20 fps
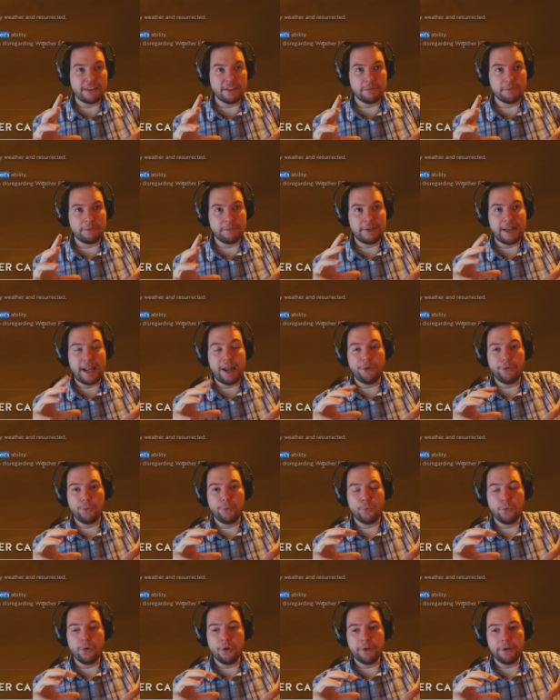them down to
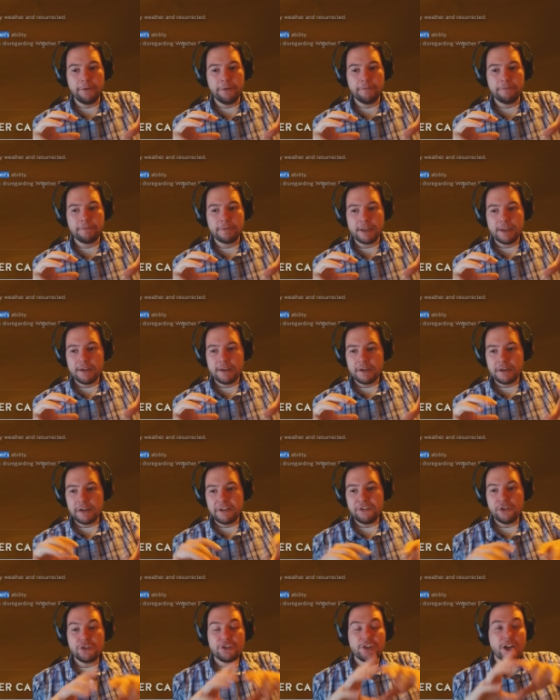1.
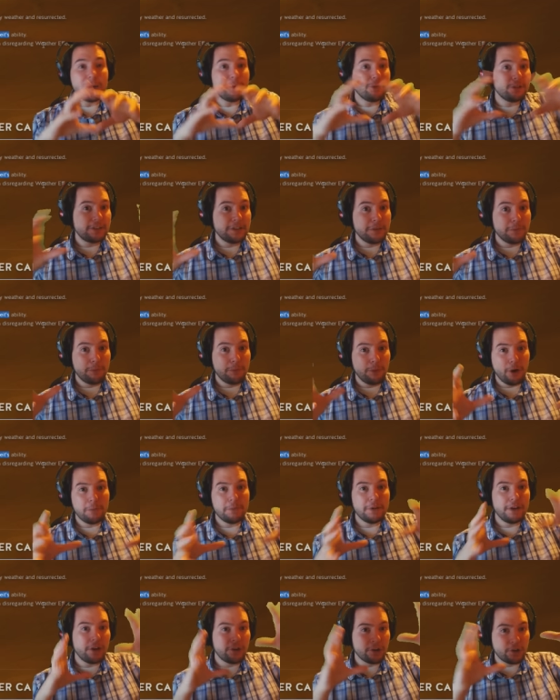If you use Dimeridian
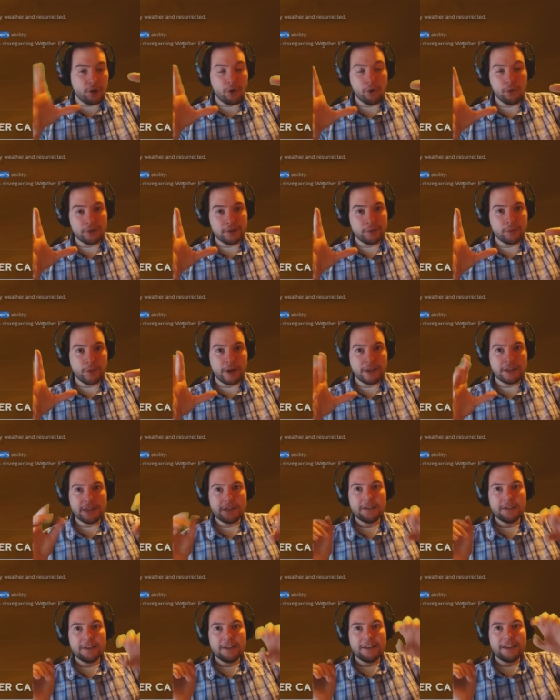Bomb on a gold in
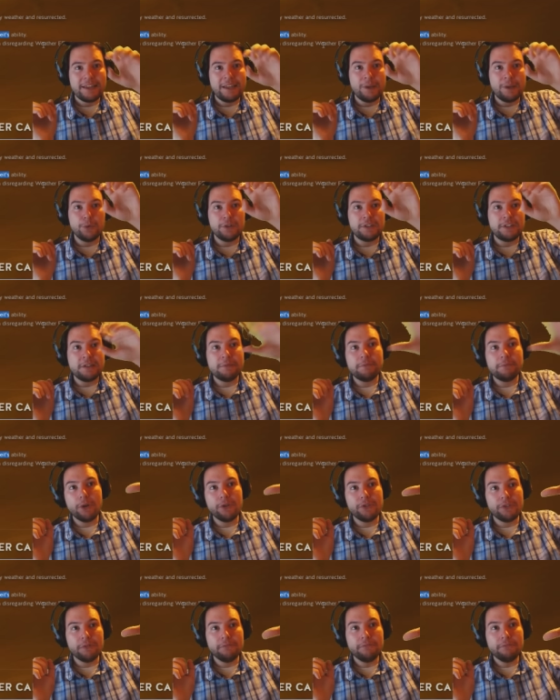weather, it would
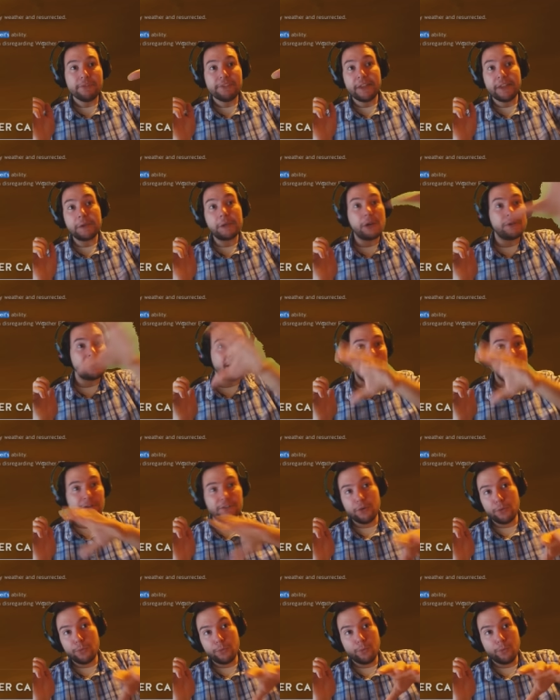demote them, they go down
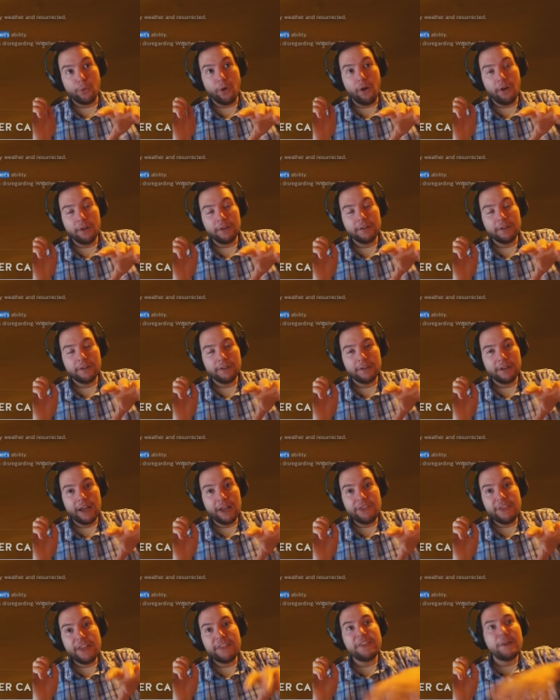to 1,
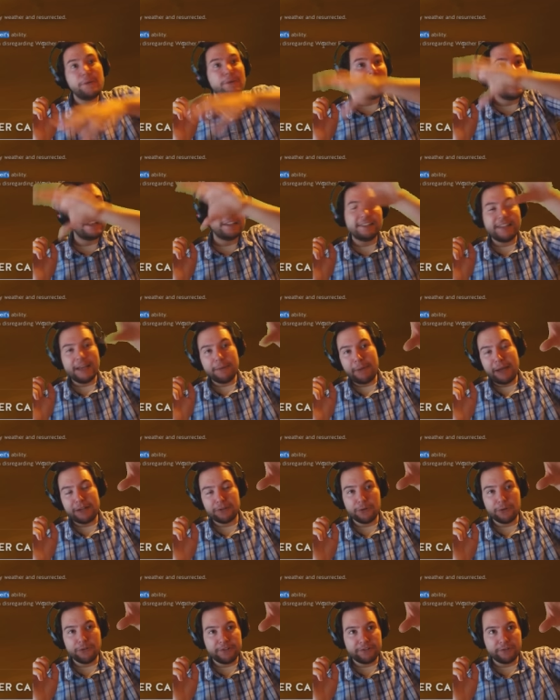and then they would get set back
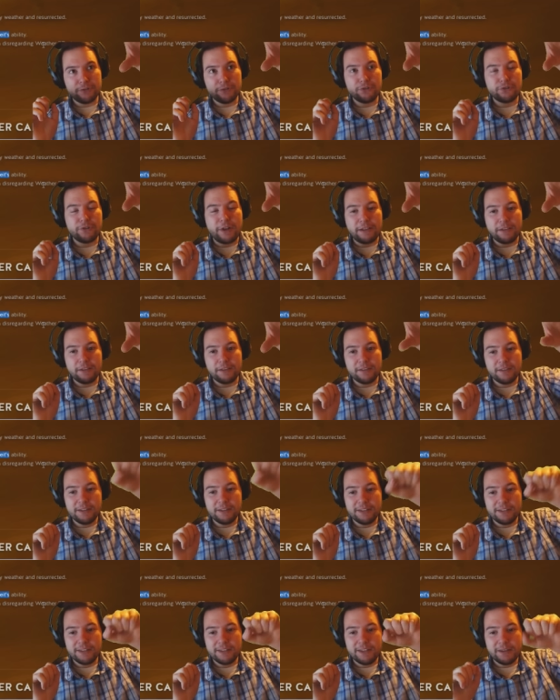to original strength.
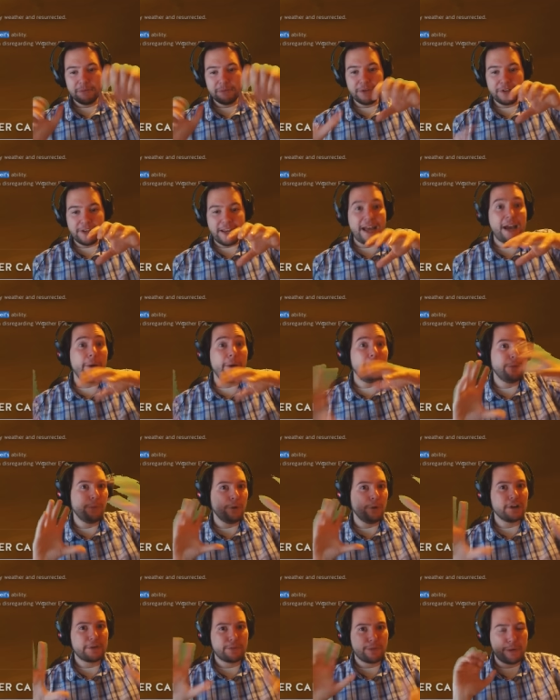But now it
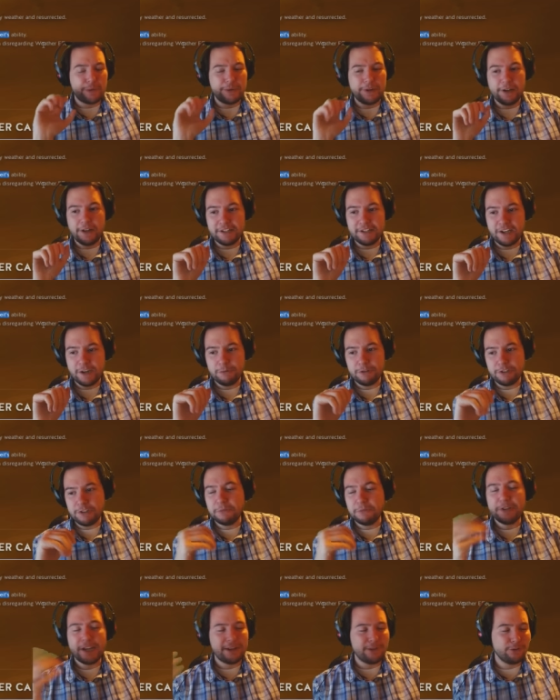worked properly like
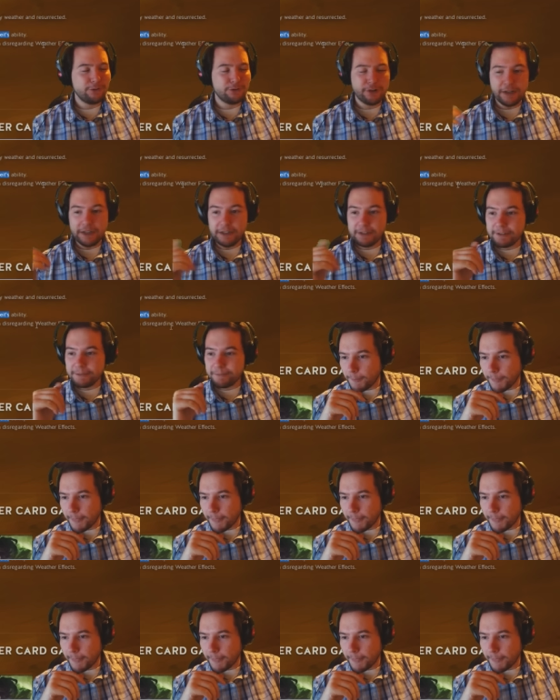Dimeridian Shackle, great.